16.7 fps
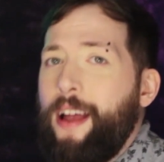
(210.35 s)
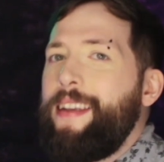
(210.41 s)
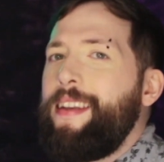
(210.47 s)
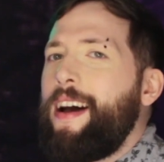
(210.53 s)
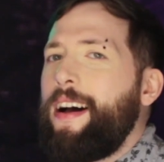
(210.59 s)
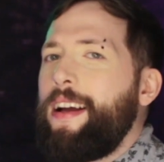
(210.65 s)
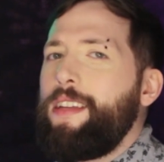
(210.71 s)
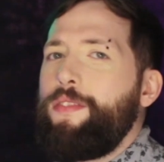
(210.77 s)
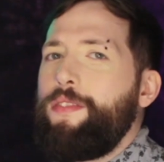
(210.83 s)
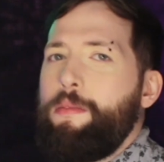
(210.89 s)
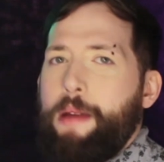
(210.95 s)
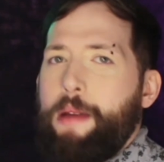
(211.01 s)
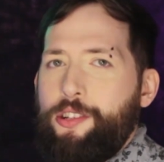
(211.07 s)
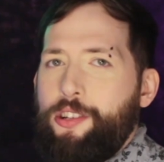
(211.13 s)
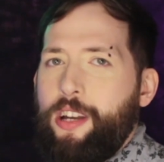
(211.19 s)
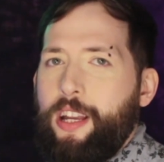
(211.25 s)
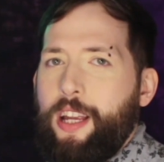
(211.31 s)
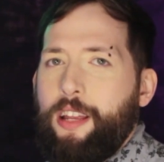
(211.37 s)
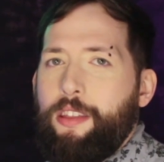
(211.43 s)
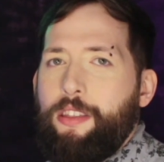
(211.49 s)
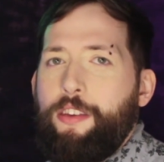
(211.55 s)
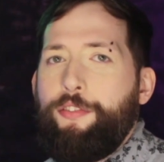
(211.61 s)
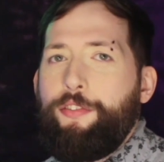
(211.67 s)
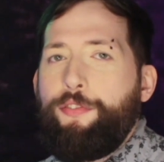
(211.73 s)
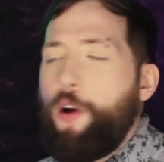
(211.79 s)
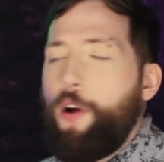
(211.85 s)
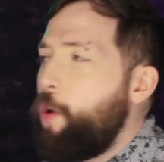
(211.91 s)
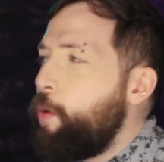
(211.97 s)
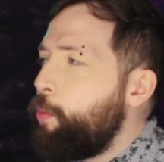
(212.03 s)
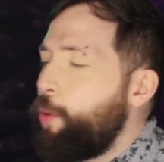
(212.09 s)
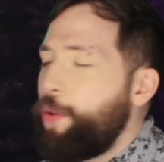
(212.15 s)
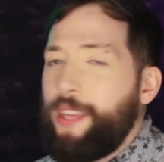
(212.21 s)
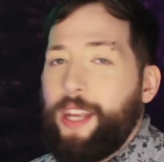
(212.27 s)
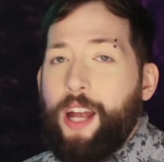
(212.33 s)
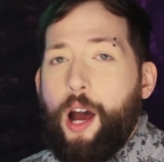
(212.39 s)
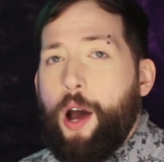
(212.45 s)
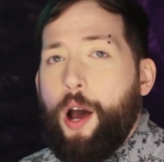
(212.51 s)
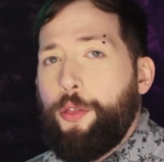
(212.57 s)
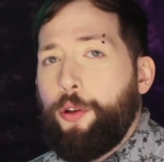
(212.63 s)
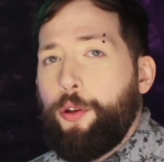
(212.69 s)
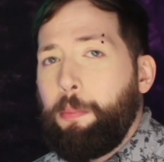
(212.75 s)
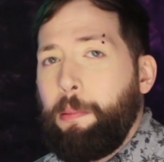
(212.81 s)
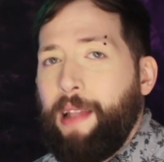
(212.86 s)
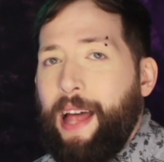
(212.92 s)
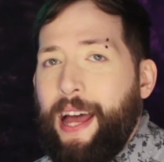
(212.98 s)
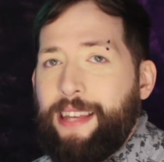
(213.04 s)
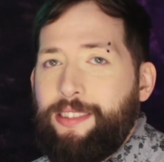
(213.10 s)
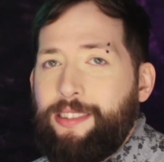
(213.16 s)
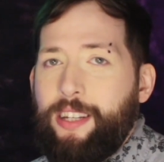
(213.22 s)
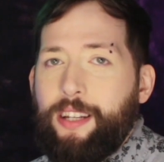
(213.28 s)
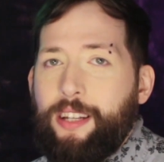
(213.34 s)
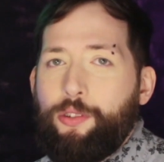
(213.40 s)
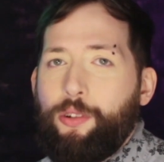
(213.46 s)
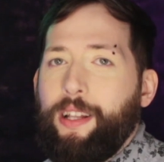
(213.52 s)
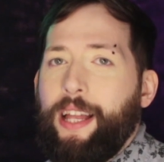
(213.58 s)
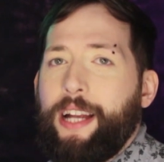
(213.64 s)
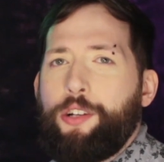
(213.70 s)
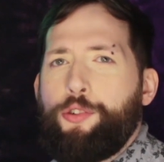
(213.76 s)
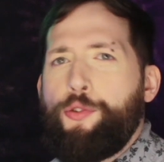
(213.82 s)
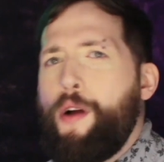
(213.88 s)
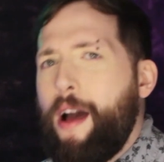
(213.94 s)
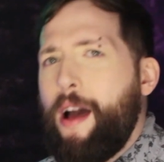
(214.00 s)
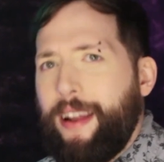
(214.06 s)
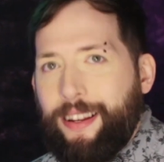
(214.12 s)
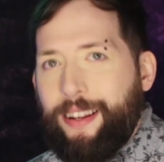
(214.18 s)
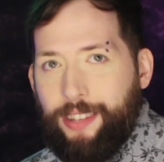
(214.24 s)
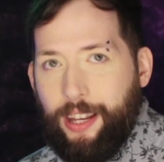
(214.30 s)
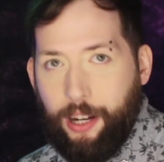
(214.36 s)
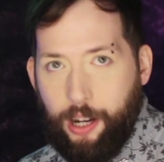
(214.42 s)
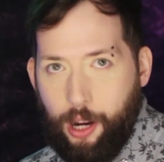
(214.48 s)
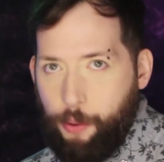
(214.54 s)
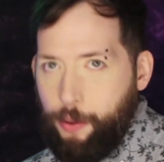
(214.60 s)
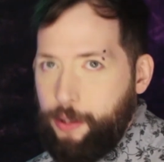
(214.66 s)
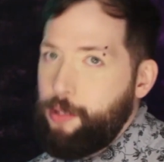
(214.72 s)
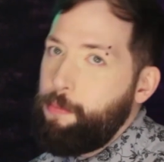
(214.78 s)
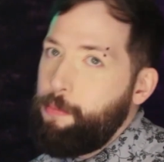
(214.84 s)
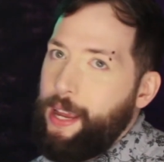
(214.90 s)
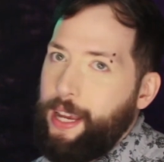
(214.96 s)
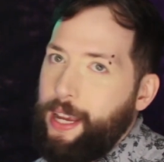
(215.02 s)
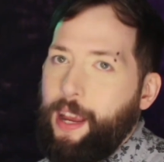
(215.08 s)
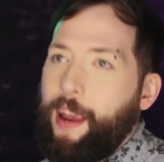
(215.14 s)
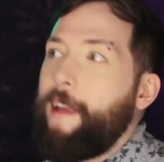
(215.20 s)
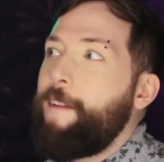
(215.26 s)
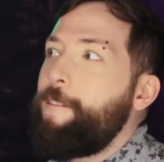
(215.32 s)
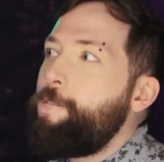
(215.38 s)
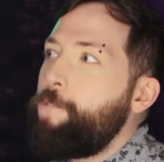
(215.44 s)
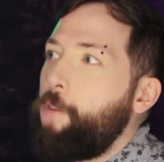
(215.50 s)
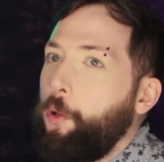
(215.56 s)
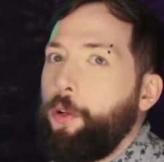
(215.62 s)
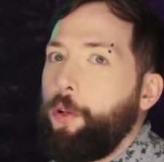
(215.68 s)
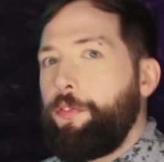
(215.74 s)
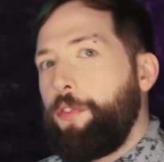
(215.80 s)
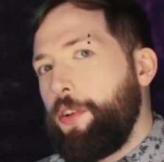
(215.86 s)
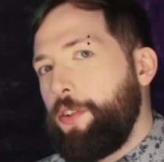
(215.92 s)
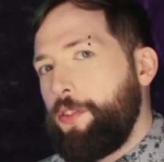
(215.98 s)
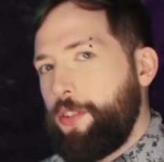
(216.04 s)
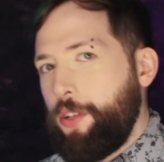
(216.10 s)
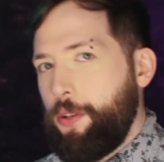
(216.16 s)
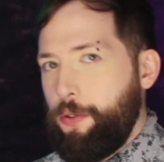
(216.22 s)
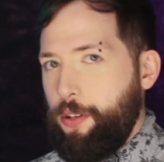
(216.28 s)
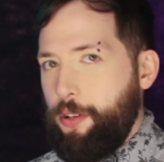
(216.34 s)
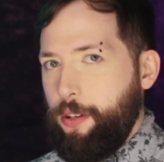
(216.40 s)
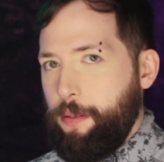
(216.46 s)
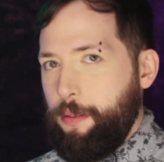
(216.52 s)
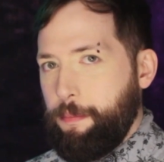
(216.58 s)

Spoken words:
not even mentioning the foam or the other plastics or electronics that go into making a full fursuit.